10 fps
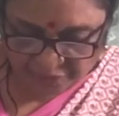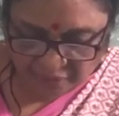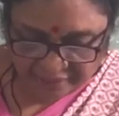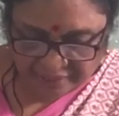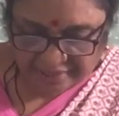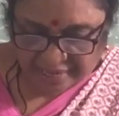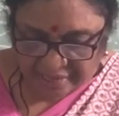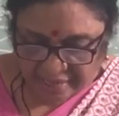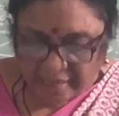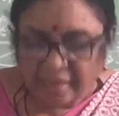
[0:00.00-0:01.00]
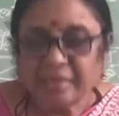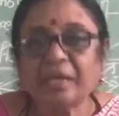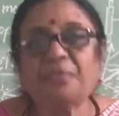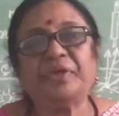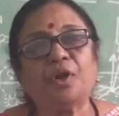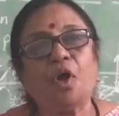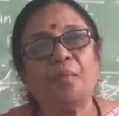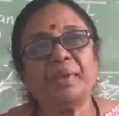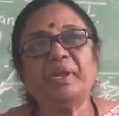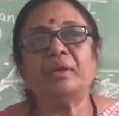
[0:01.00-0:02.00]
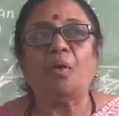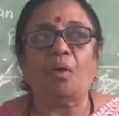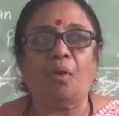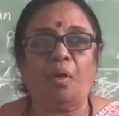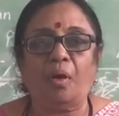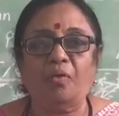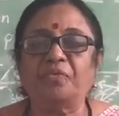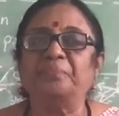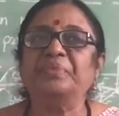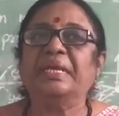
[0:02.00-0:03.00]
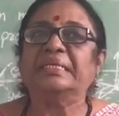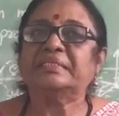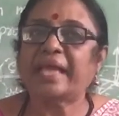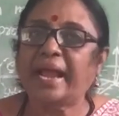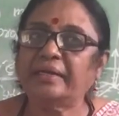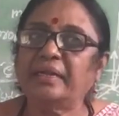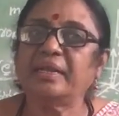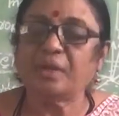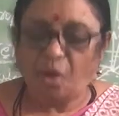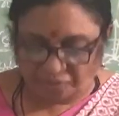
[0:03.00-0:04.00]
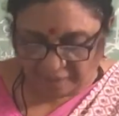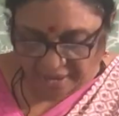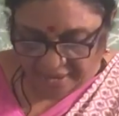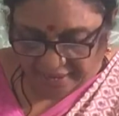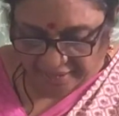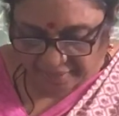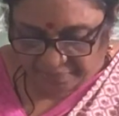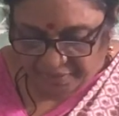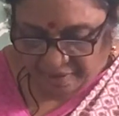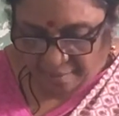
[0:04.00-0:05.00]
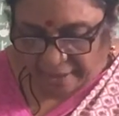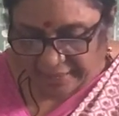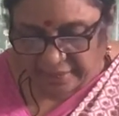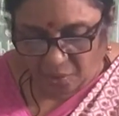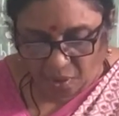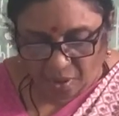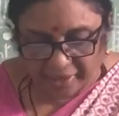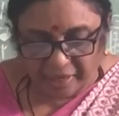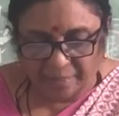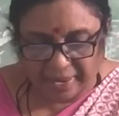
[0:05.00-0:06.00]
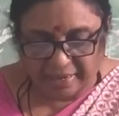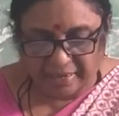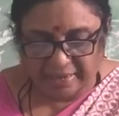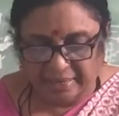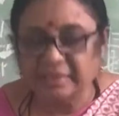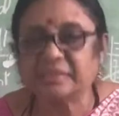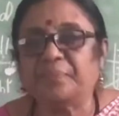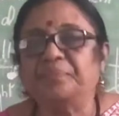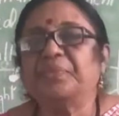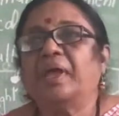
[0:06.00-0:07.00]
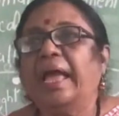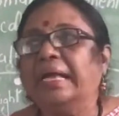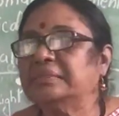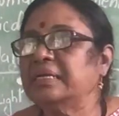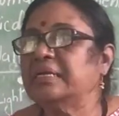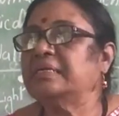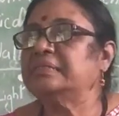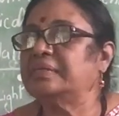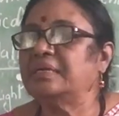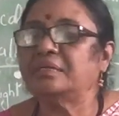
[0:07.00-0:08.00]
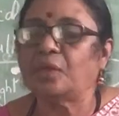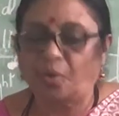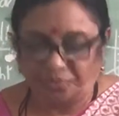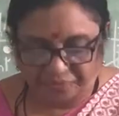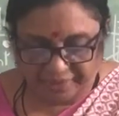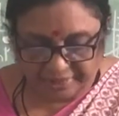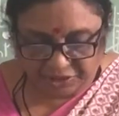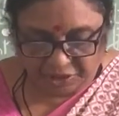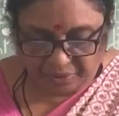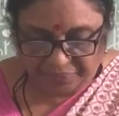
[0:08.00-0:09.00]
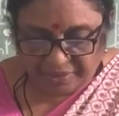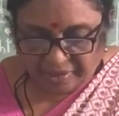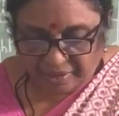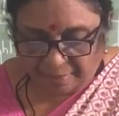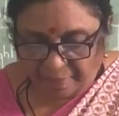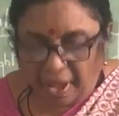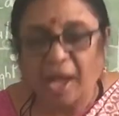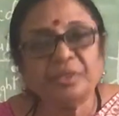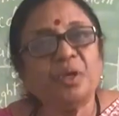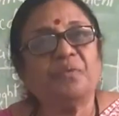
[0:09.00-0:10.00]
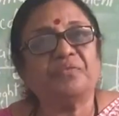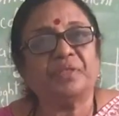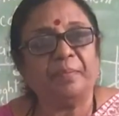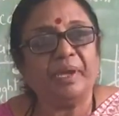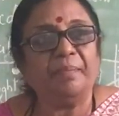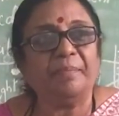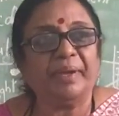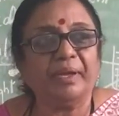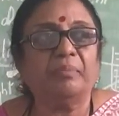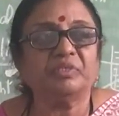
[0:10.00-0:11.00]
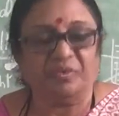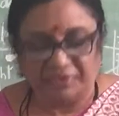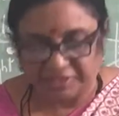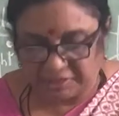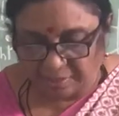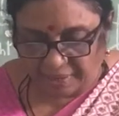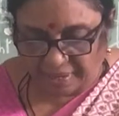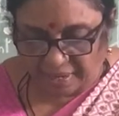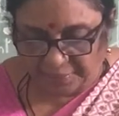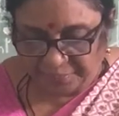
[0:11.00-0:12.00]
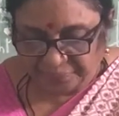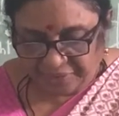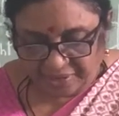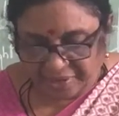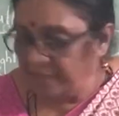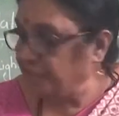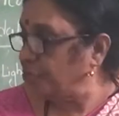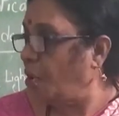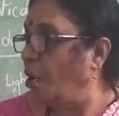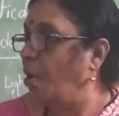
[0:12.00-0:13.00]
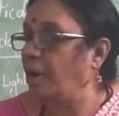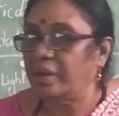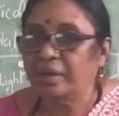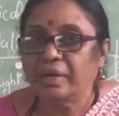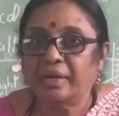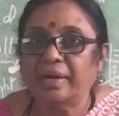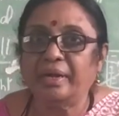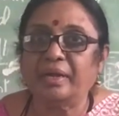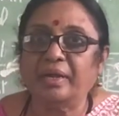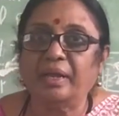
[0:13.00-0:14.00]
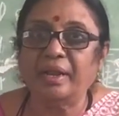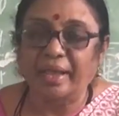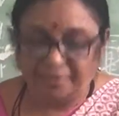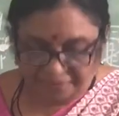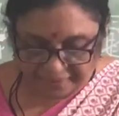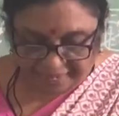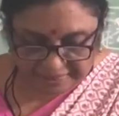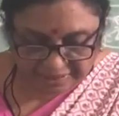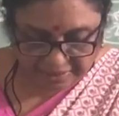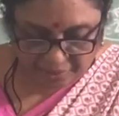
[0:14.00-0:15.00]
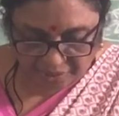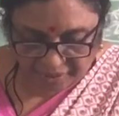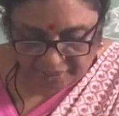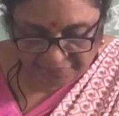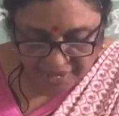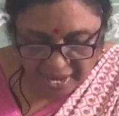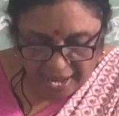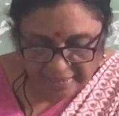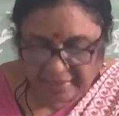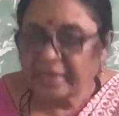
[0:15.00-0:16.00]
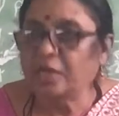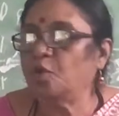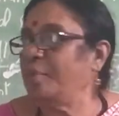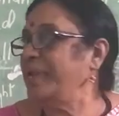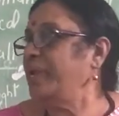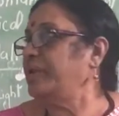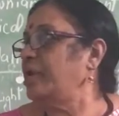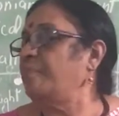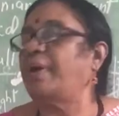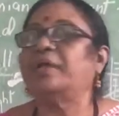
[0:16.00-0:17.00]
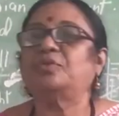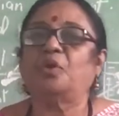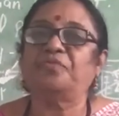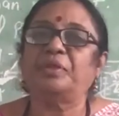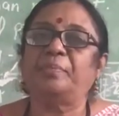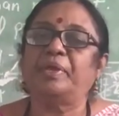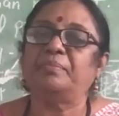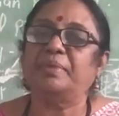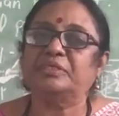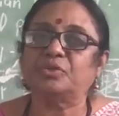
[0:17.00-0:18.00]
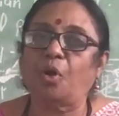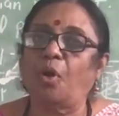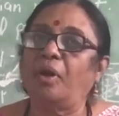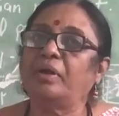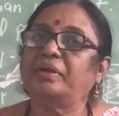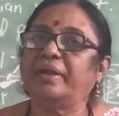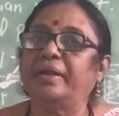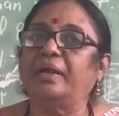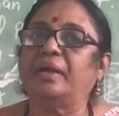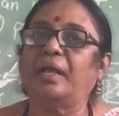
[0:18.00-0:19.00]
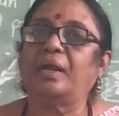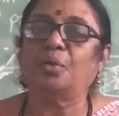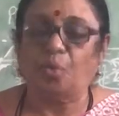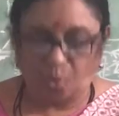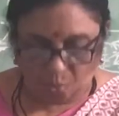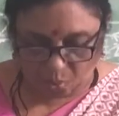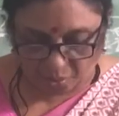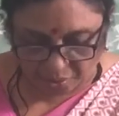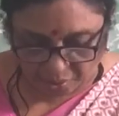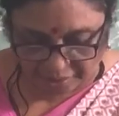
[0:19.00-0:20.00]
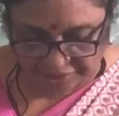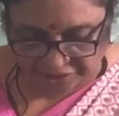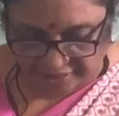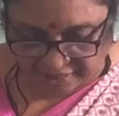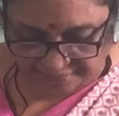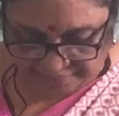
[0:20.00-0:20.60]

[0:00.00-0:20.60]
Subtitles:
What is that? The phenomenon of scattering of light by the colloidal particles, as a result of which the path of the beam becomes visible, is called Tyndall effect. Okay, and the illuminated path of the beam is called Tyndall cone. Okay, children,